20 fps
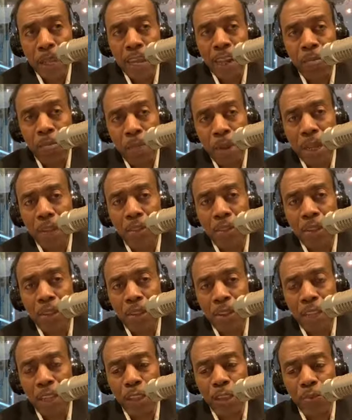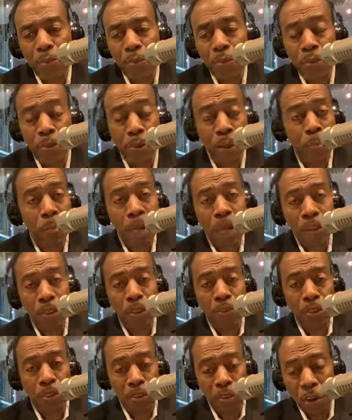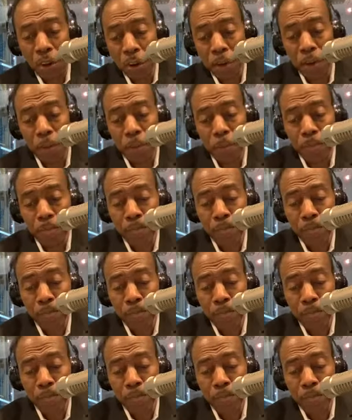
and be successful. So I'm not just a talker.